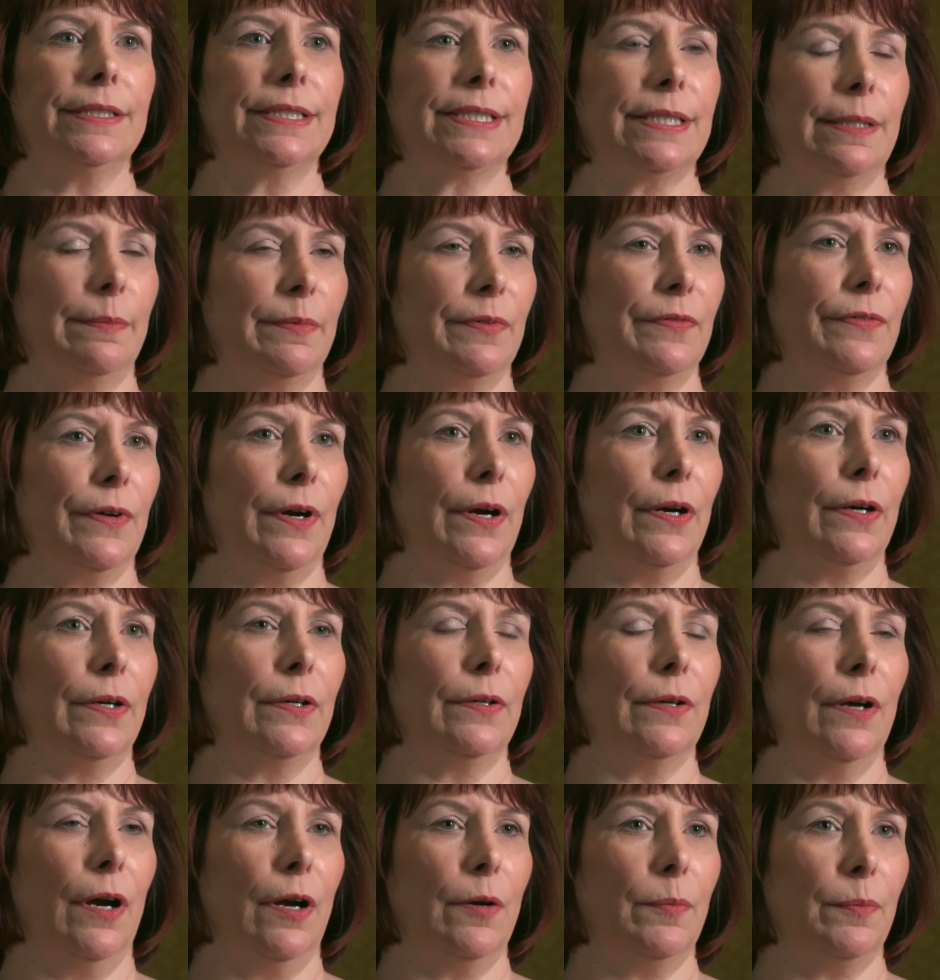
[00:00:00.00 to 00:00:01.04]
some of
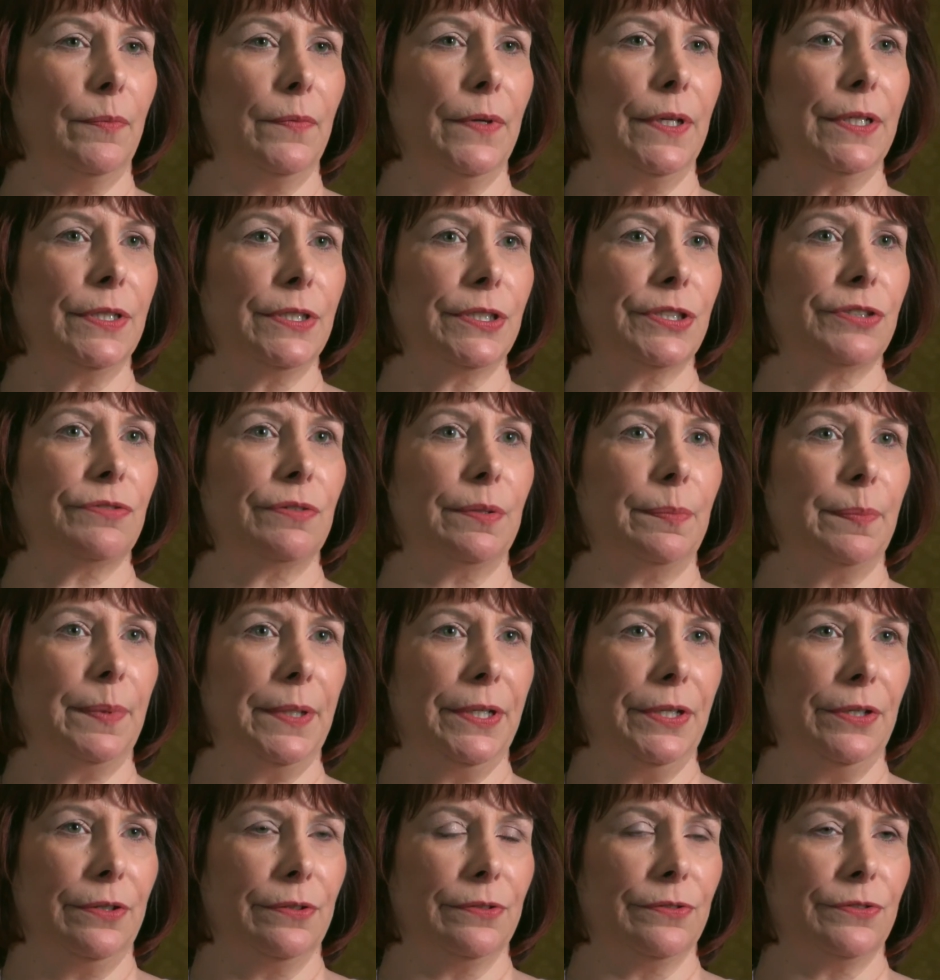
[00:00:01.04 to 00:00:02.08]
our industry
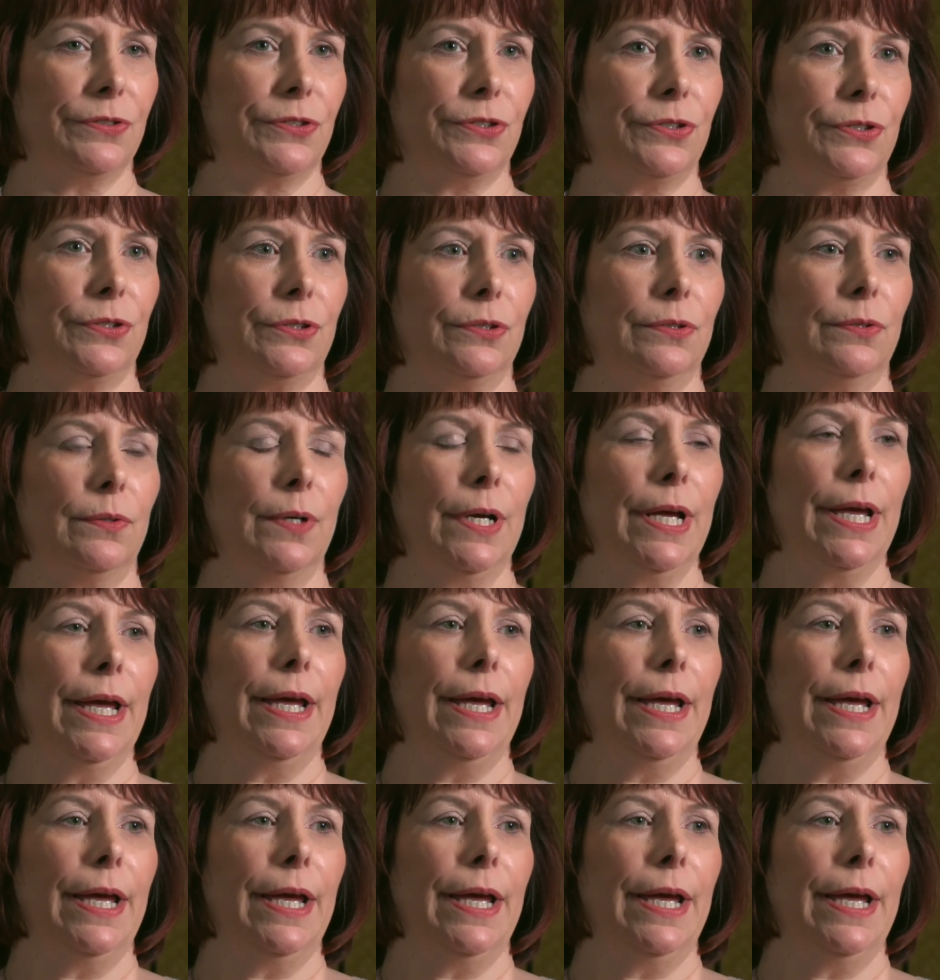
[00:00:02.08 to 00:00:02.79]
peers do,